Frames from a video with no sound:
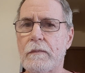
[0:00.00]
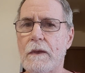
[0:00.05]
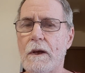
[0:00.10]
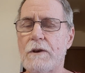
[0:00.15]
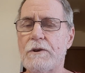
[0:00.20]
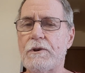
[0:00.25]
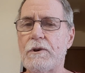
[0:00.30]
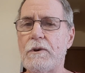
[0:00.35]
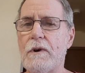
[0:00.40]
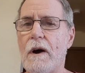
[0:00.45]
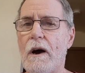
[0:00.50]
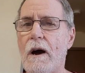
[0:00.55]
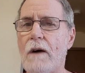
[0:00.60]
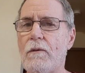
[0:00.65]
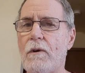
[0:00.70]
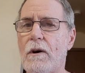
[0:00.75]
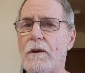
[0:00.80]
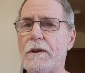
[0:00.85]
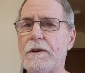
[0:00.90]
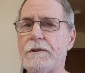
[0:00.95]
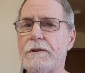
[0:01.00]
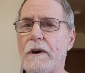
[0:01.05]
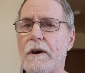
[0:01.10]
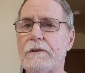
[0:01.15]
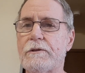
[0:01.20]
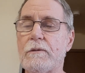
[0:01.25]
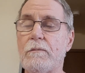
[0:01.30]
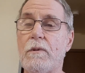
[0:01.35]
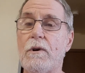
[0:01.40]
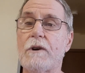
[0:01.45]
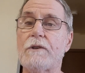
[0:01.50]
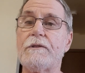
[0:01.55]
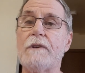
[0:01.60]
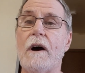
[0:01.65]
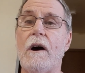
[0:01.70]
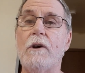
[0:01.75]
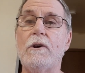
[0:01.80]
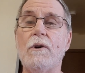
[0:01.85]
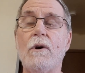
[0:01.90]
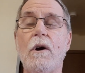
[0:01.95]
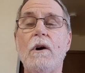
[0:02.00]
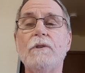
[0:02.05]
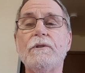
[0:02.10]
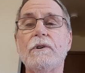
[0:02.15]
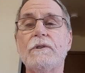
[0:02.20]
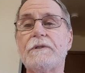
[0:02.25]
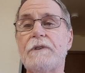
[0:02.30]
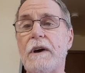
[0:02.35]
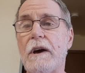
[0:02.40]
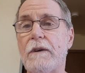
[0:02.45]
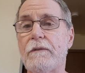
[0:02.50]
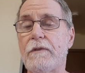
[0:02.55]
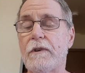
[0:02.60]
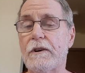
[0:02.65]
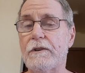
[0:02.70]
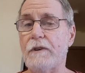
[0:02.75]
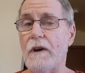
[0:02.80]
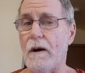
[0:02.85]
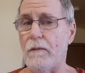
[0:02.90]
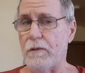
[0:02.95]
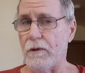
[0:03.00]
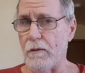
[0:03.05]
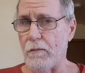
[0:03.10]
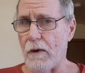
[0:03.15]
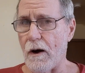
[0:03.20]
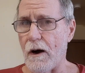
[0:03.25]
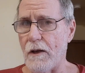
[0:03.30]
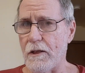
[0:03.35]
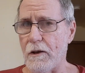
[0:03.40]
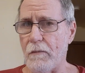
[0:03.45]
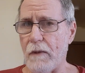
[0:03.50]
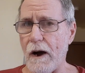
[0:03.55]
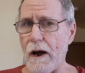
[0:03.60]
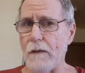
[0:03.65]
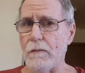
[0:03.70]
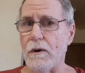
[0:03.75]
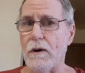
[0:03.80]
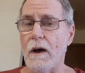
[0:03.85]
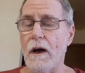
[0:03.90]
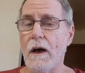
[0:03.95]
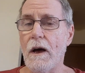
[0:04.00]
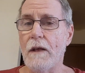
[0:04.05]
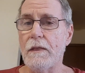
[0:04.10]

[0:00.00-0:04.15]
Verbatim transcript: So you have all these extra books. Now you also take, for example, the, the Bible.